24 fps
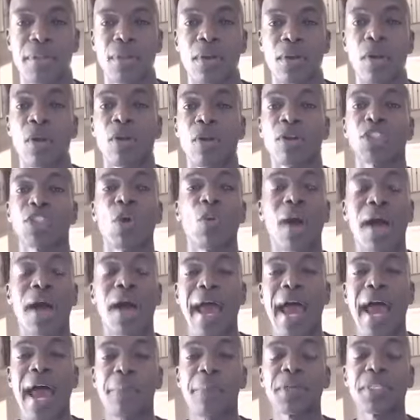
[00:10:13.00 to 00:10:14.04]
So what
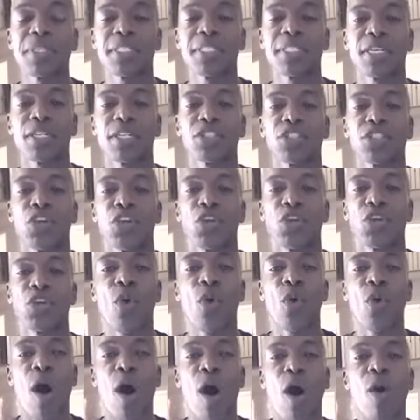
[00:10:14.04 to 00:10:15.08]
happens is you
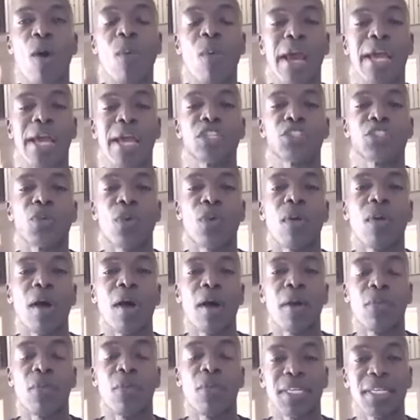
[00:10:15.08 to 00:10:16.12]
always grow
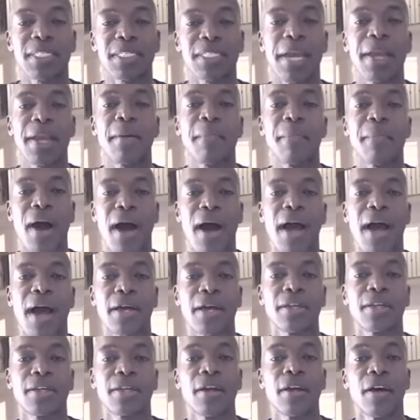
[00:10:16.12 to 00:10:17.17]
up with a state of
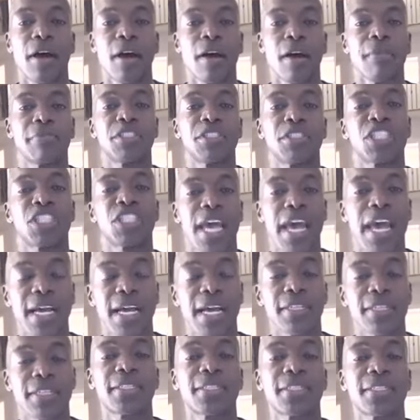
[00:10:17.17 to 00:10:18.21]
mind of
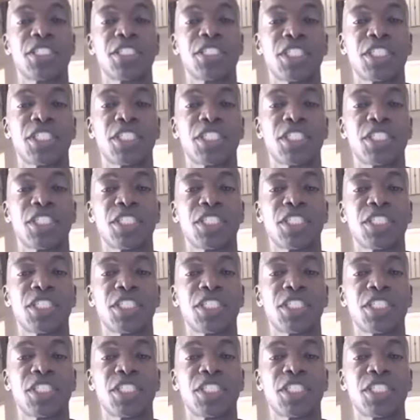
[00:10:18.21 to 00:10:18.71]
check to check,